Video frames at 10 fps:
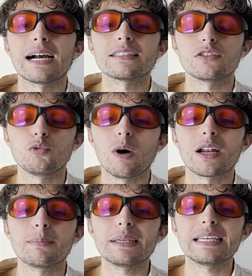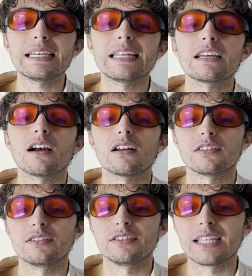you want to be eating a
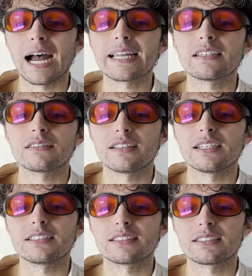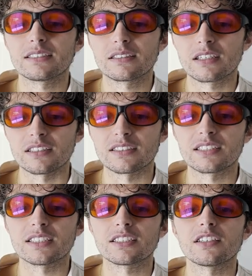diet that
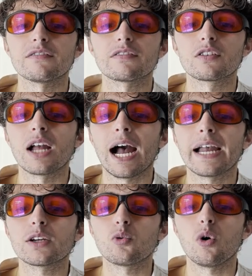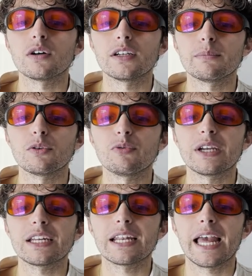consists of high quality
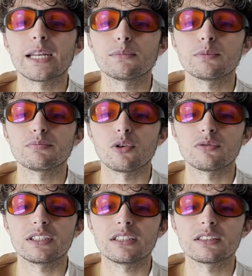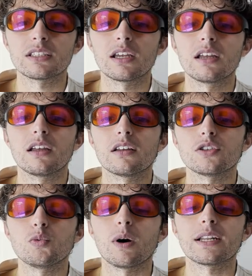marine and animal proteins.
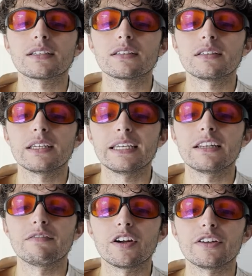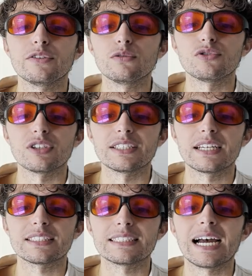You want to eat a very nutrient
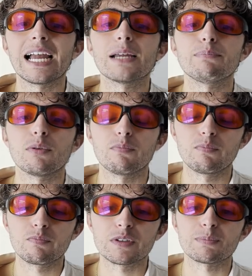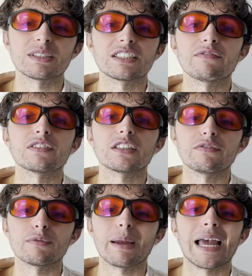dense diet, but specifically
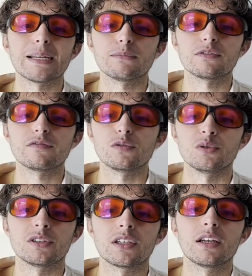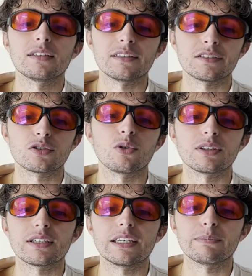from animal foods. This is going
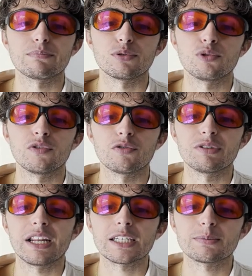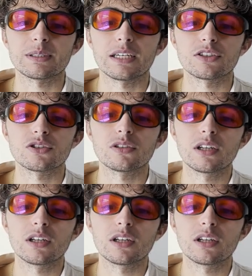to improve your redox potential.